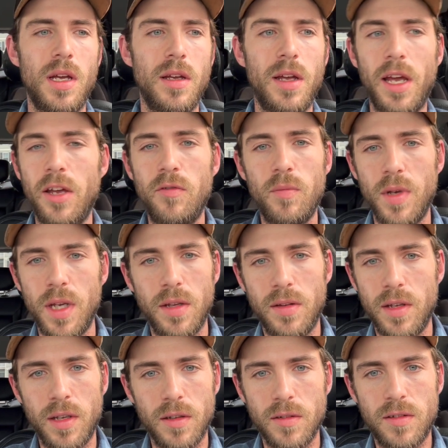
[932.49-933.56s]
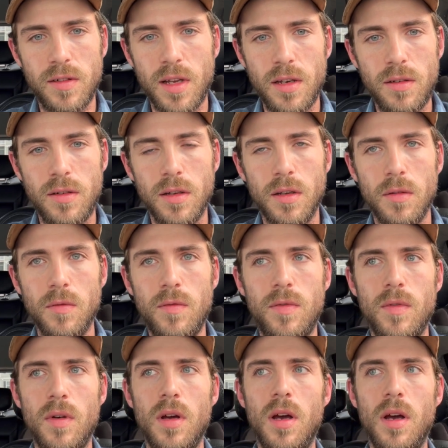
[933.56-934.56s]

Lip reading: gave me the incentive.